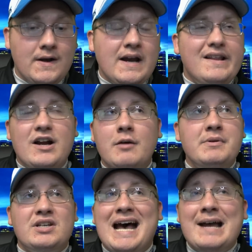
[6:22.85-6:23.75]
There have been
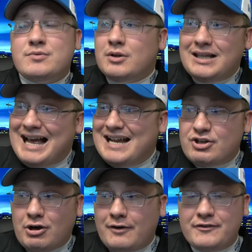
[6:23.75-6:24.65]
times where the Lions
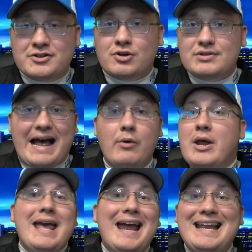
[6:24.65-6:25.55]
offense goes out
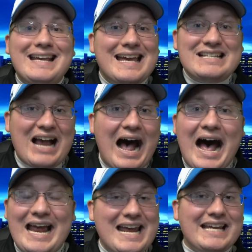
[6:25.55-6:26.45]
and it gets
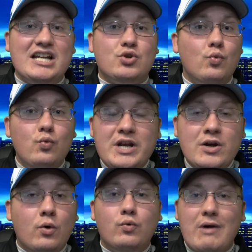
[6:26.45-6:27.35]
hot. It gets
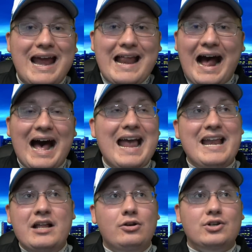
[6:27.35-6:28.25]
real red hot and
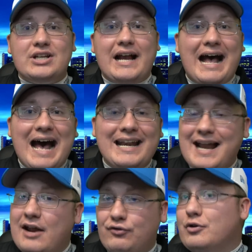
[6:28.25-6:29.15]
it looks like a hot
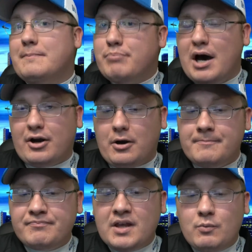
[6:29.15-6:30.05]
knife through butter.
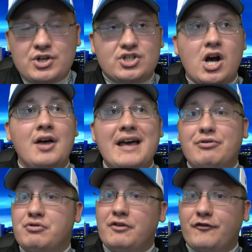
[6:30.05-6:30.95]
We saw that
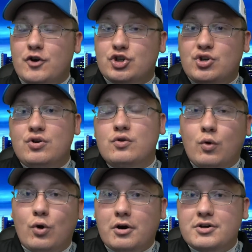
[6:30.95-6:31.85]
through the first 2
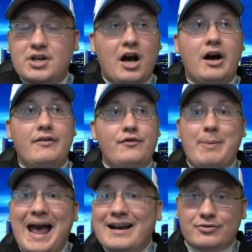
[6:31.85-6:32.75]
quarters of the
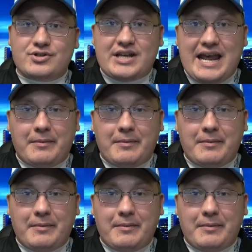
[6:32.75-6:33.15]
Packers game.